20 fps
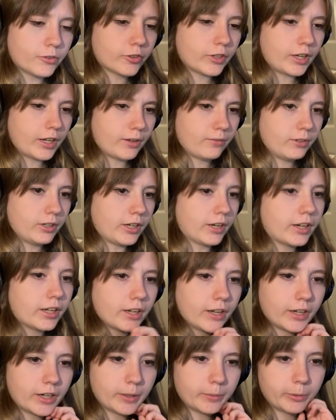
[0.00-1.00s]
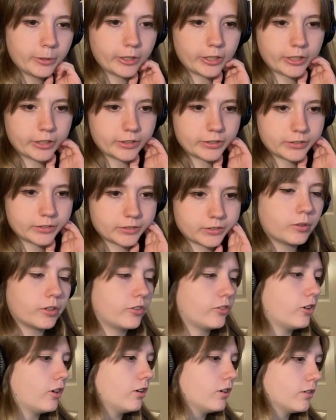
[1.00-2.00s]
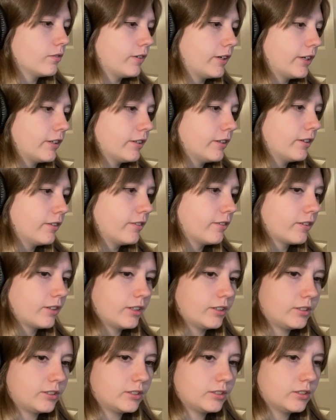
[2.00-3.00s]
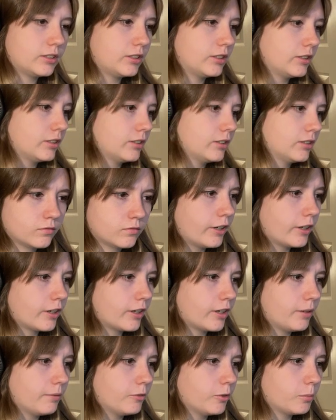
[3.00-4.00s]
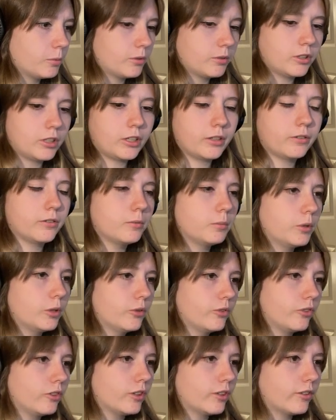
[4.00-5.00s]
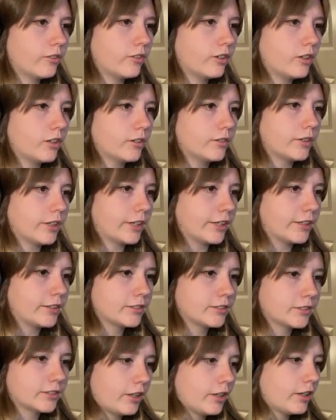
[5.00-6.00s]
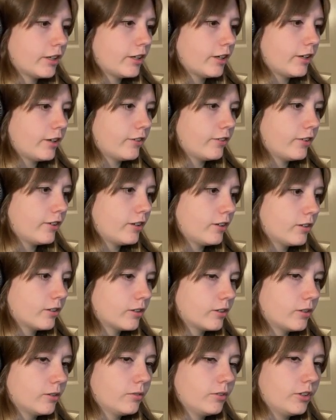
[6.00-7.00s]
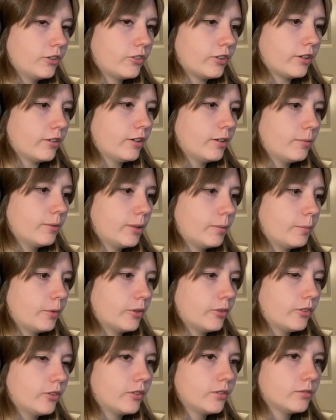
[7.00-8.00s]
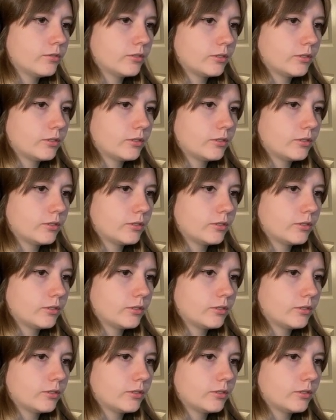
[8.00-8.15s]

just gonna have Nadia get up her guitar violin skill. Very uncomfortable. I'm emotionally starving. I guess I'll go regenerate my emotional